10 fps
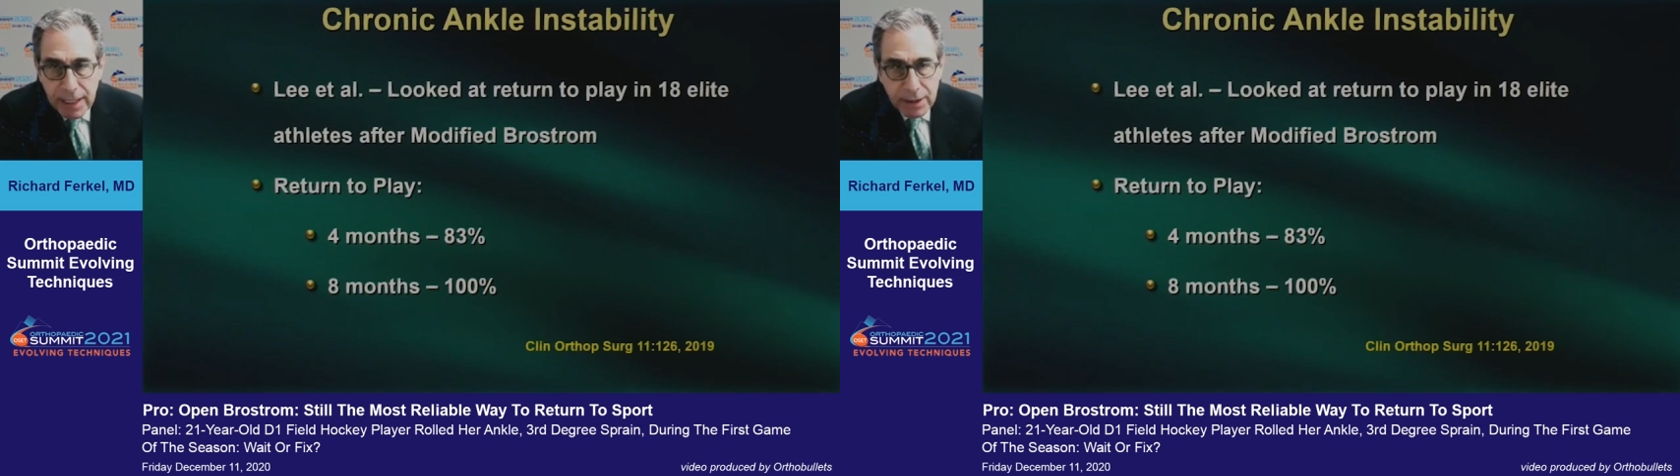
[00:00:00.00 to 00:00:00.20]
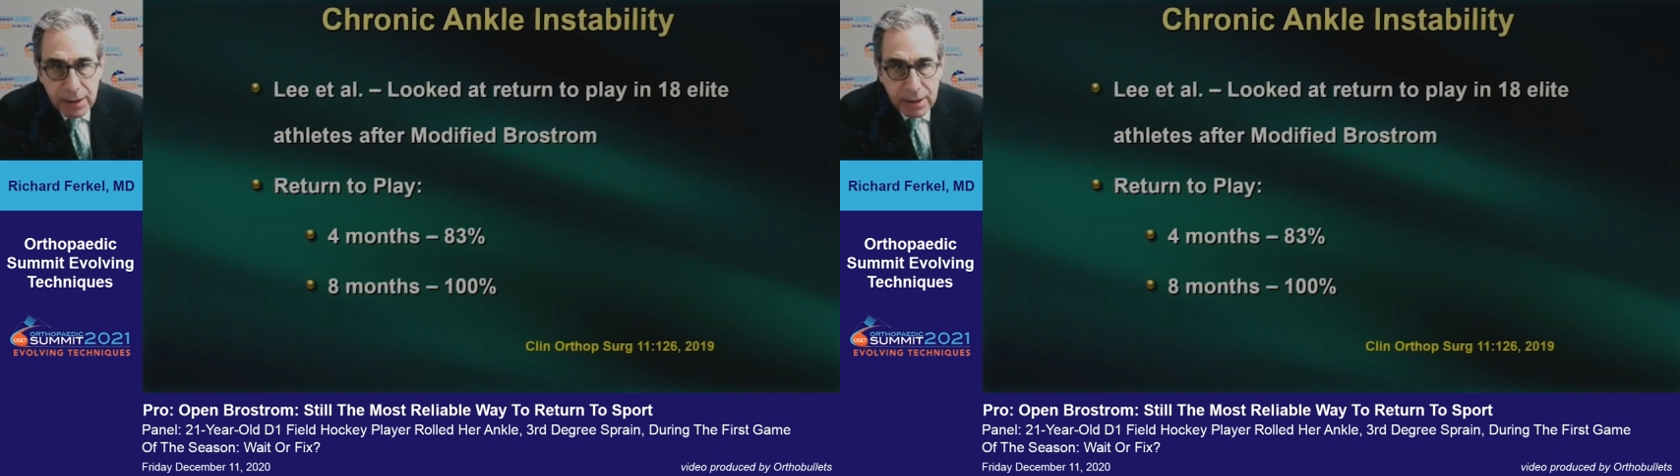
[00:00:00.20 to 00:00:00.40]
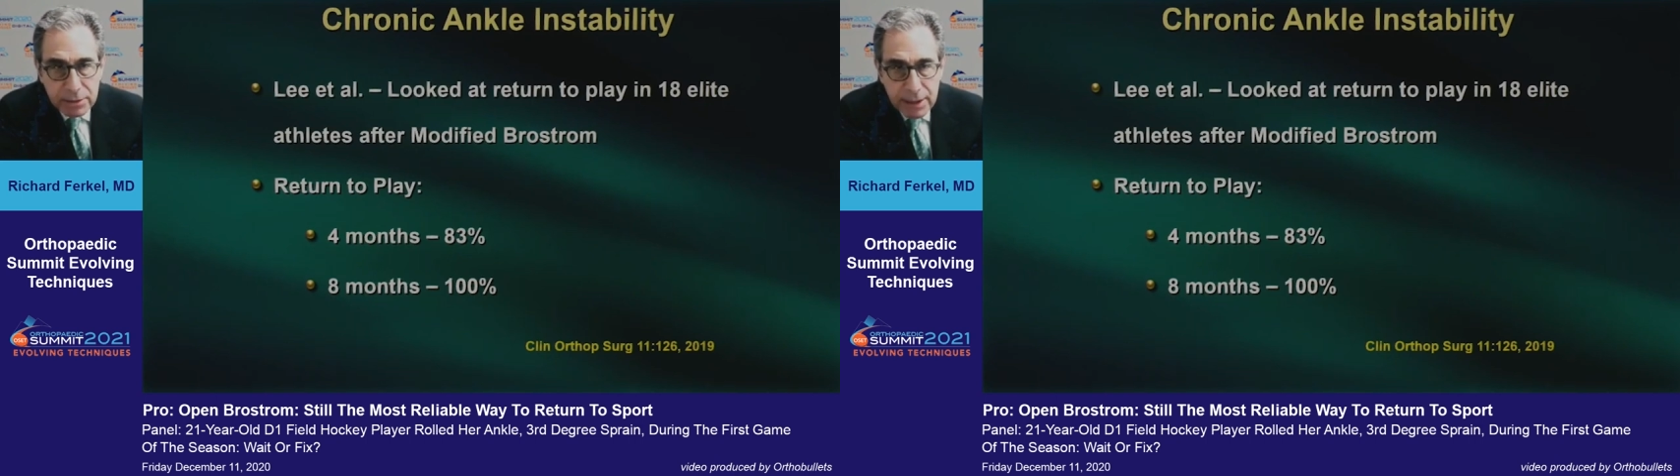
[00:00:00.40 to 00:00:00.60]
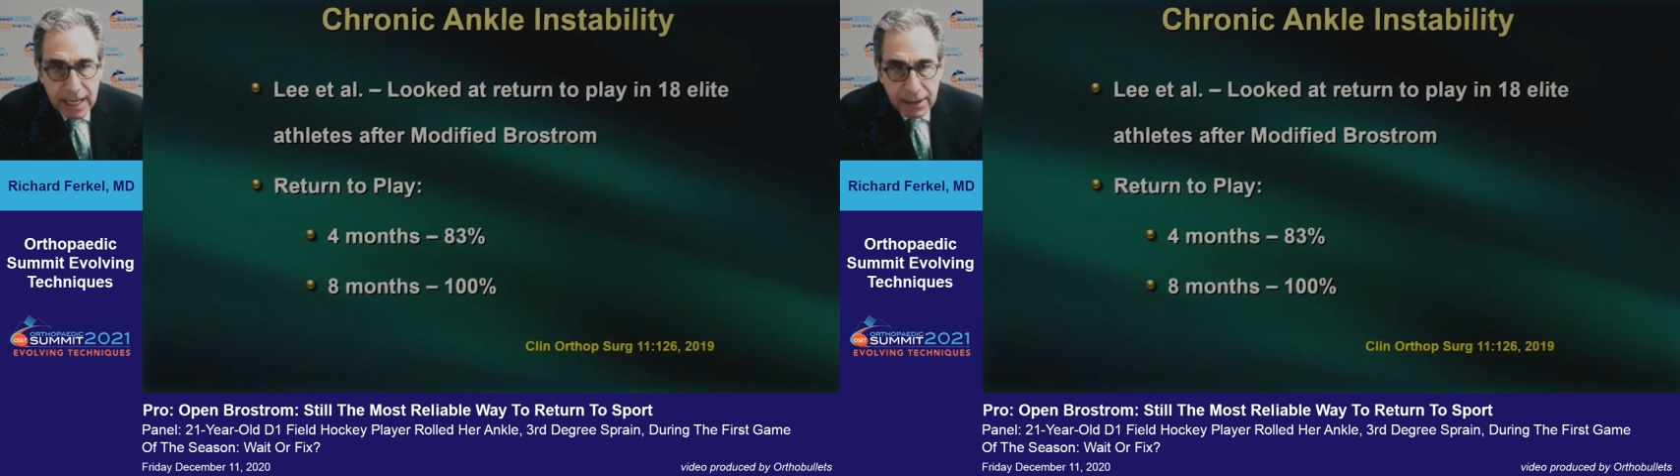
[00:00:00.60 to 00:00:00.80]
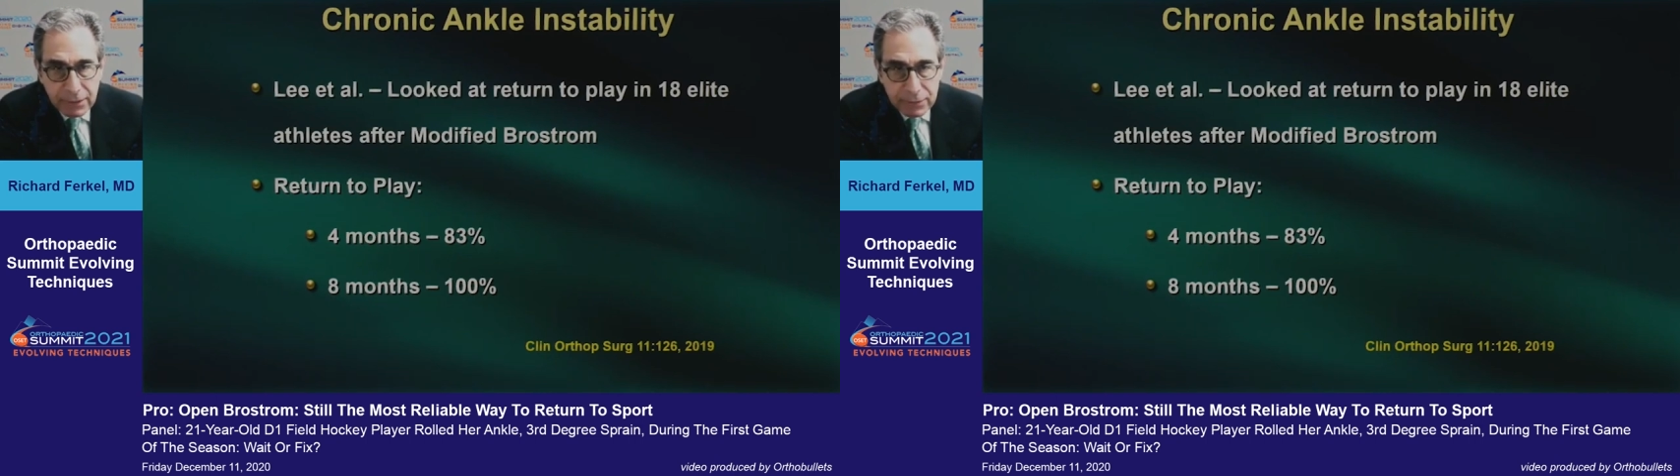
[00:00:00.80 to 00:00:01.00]
18 elite
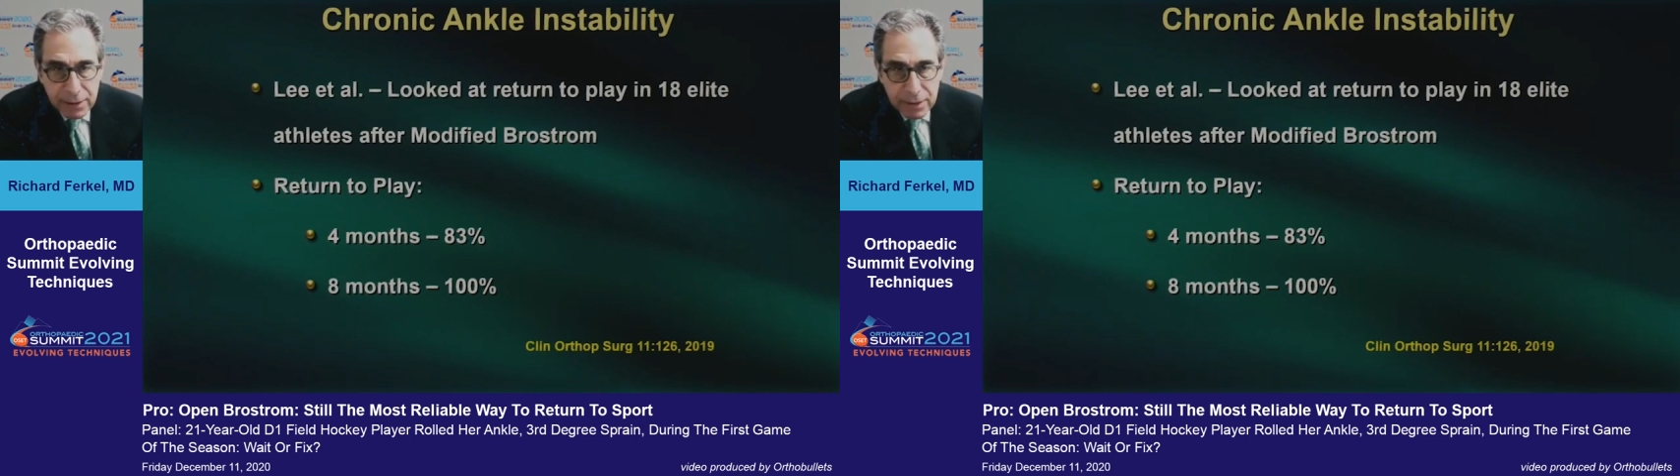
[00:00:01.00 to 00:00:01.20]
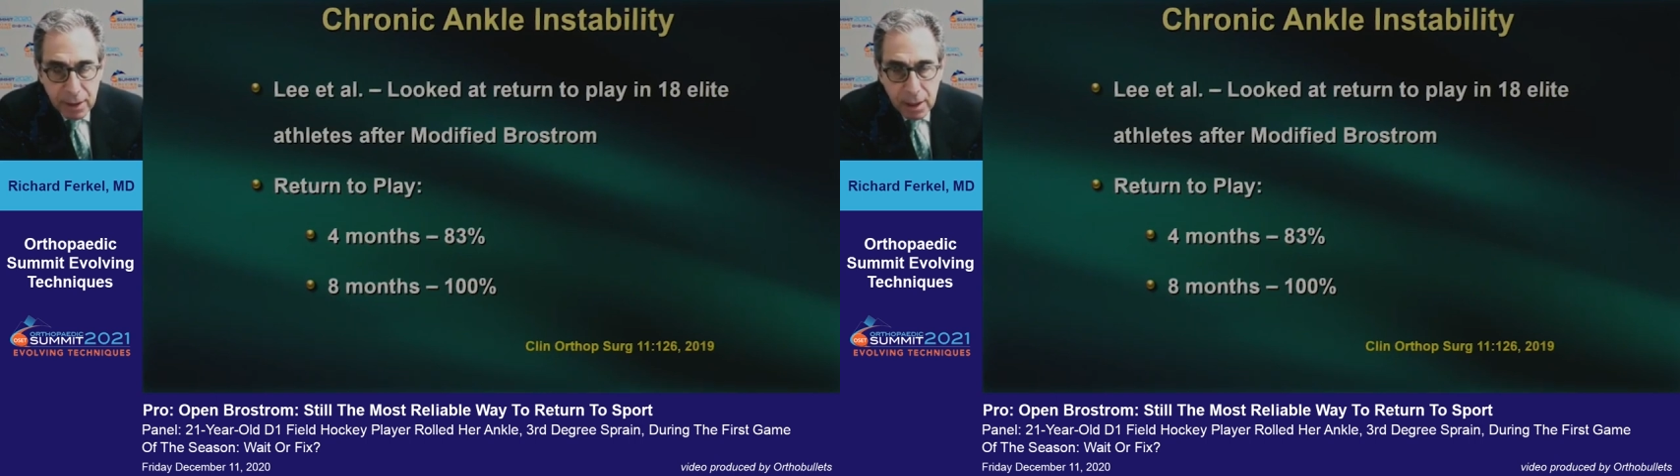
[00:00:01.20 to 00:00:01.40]
athletes.